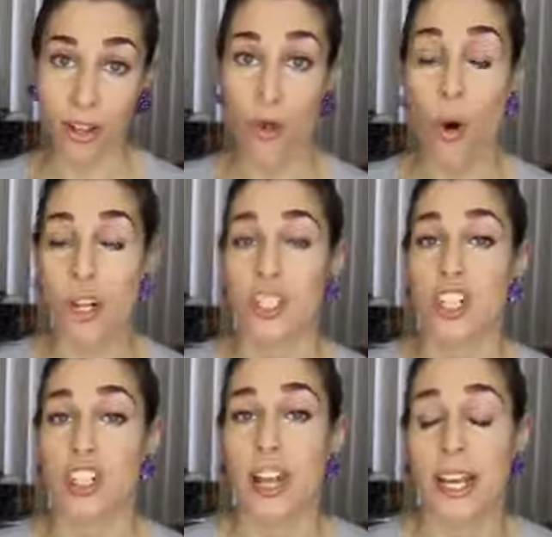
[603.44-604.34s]
of
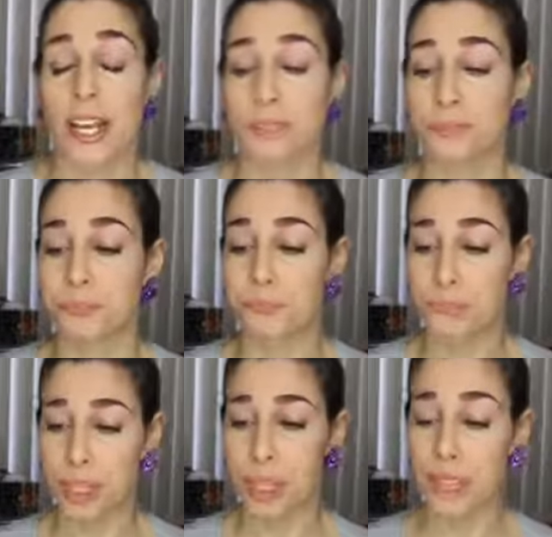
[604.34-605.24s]
corset training.
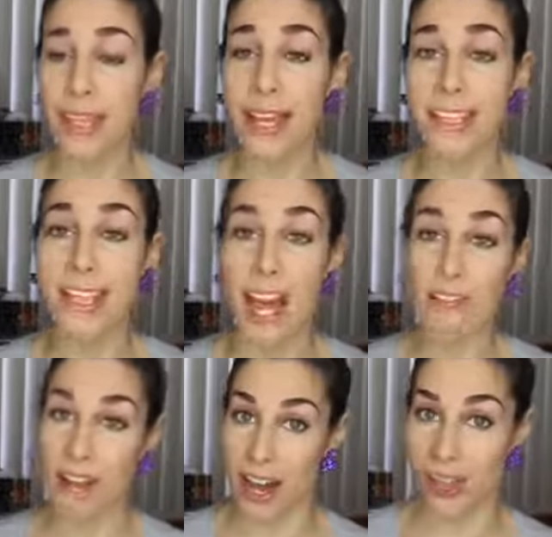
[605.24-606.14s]
Like I said,
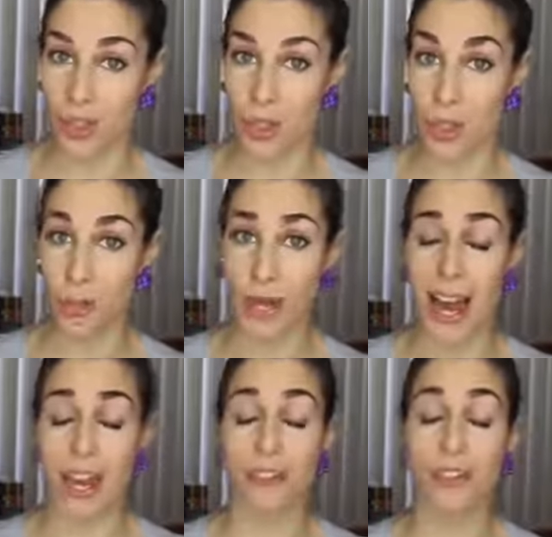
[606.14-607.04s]
I've gotten used to it.
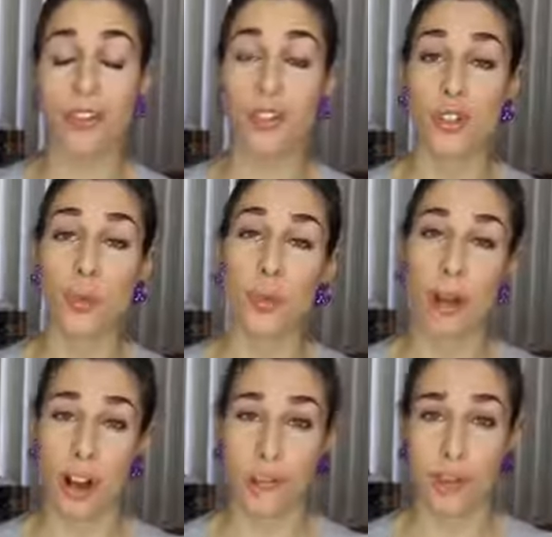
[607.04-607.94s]
I feel super
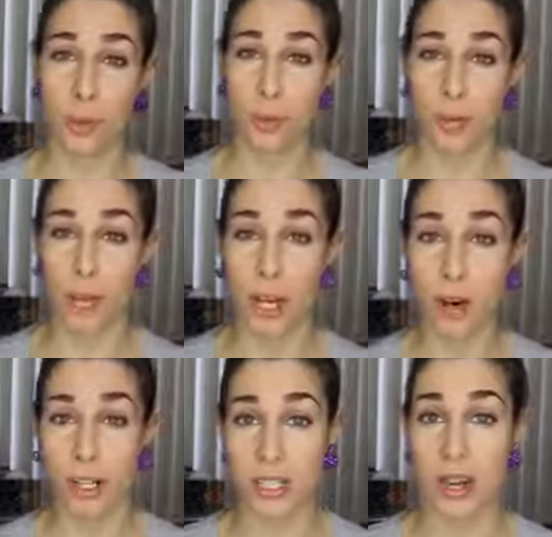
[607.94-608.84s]
comfortable with my
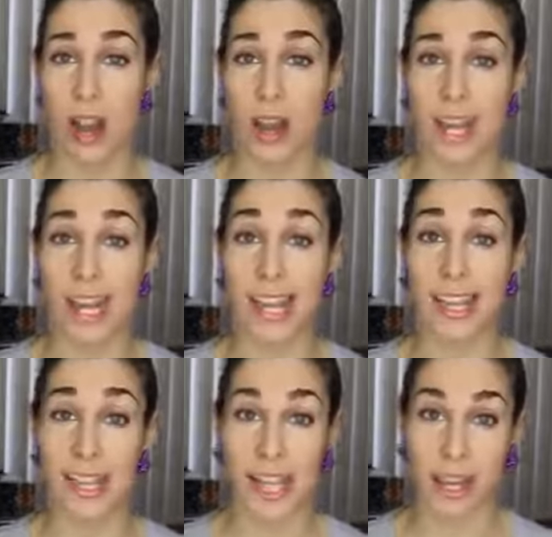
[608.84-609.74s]
corset on, and I
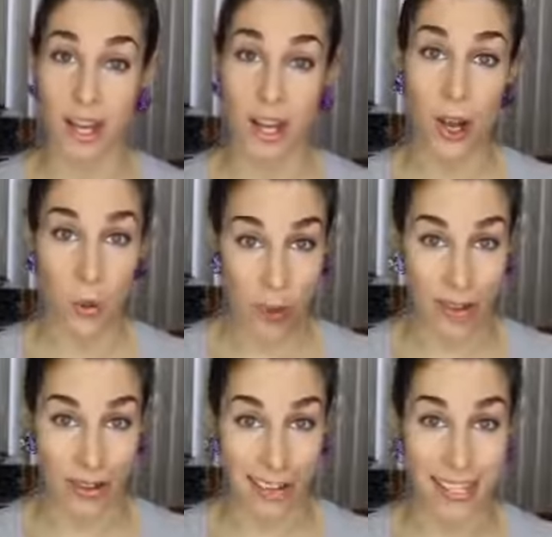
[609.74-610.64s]
like
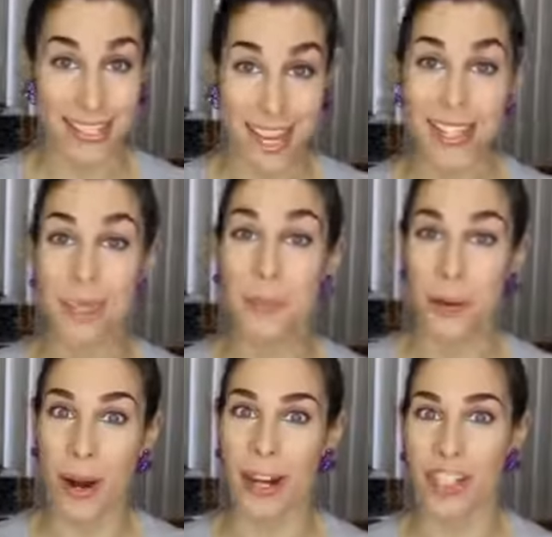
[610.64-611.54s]
wearing it. It's gotten to the
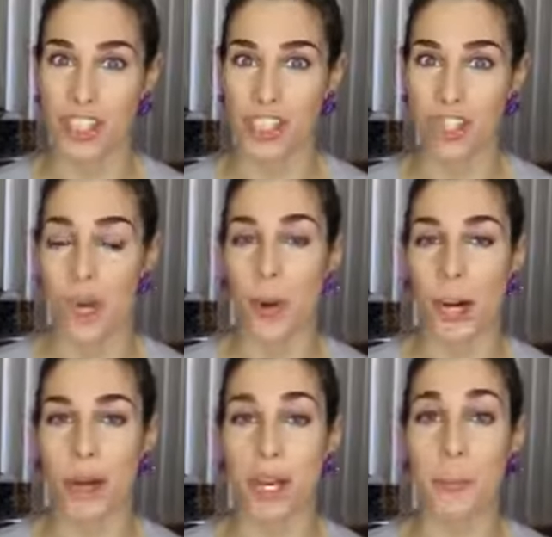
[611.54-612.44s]
point where I actually enjoy
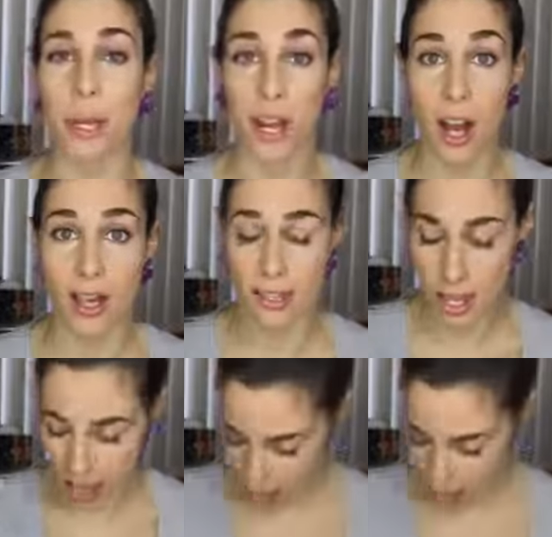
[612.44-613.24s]
wearing it because,